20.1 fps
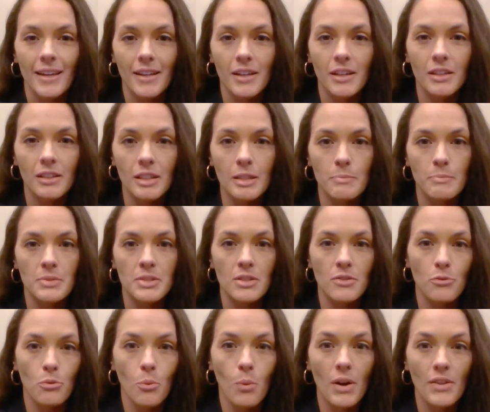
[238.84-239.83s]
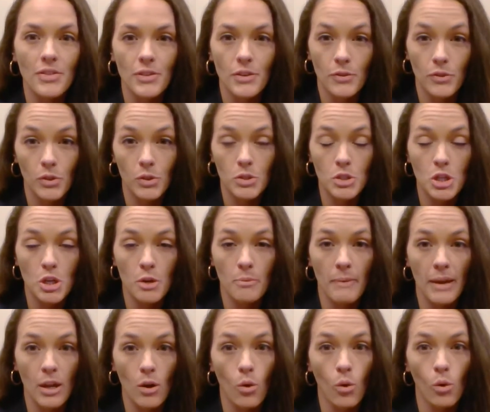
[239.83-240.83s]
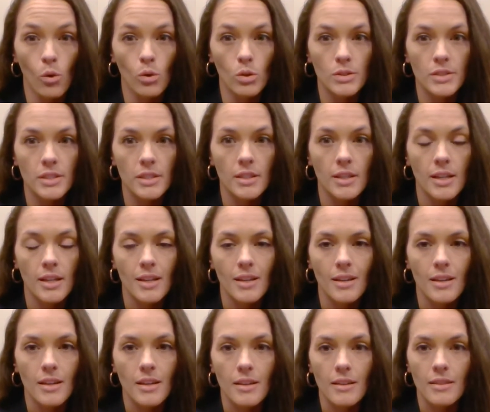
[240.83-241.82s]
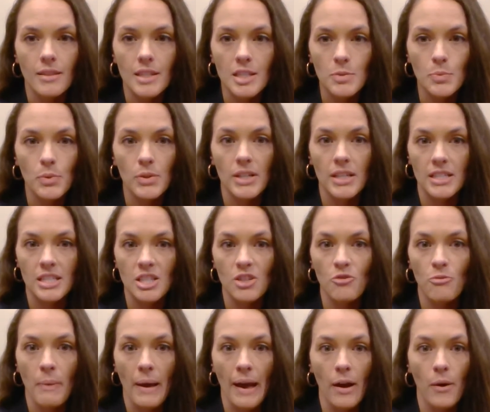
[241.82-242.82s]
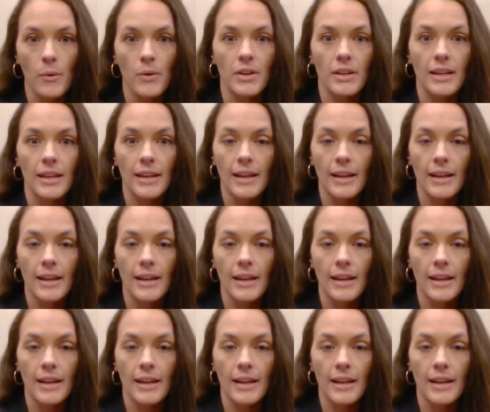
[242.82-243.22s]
a glimpse of what the future may hold. This predictive power can